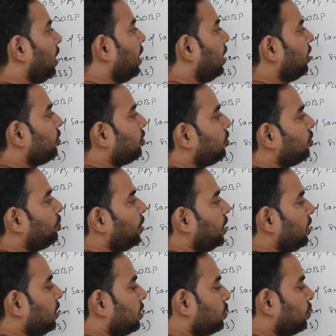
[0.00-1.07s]
AOP
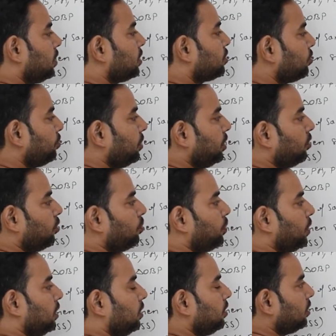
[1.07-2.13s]
equals to BOP.
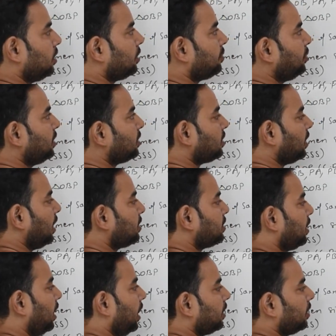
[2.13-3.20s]
It means that
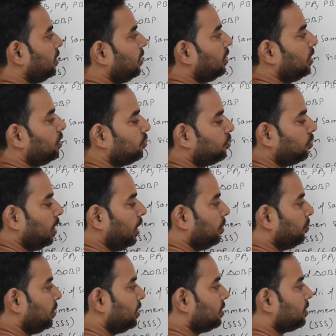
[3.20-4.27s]
angle
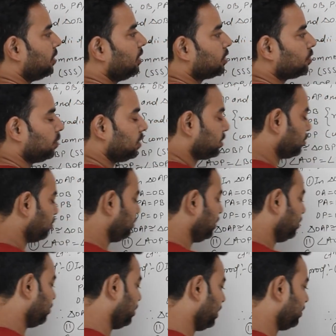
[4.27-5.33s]
AOM is equals to
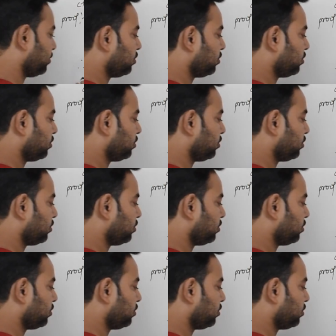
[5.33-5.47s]
BOM.